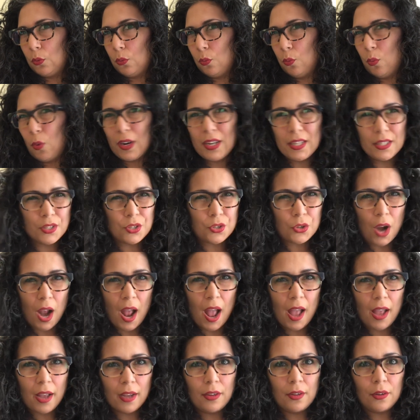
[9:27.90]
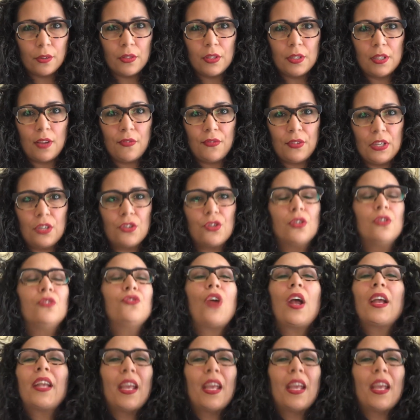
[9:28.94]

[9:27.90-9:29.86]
What is Drag, or the definition of drag.